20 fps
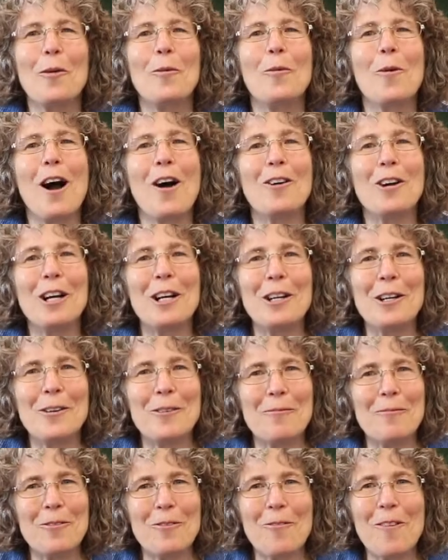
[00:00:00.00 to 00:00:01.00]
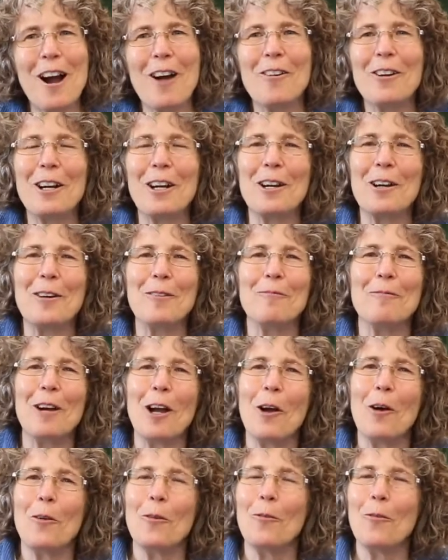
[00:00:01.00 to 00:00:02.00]
Welcome, welcome,
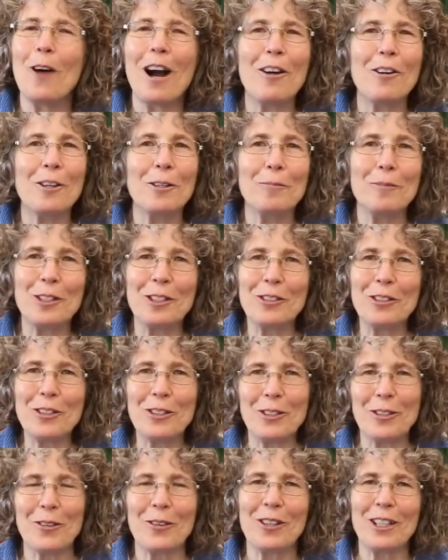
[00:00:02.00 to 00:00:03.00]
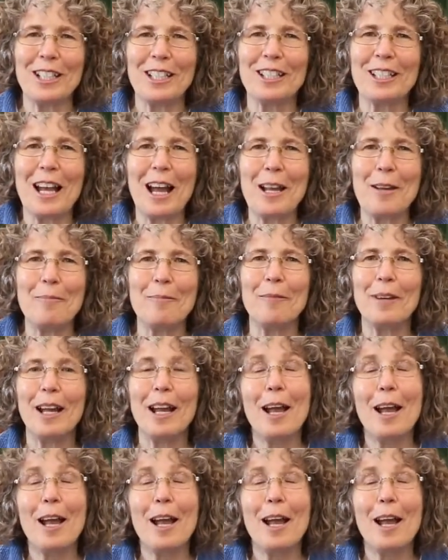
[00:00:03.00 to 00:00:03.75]
welcome to Storytime.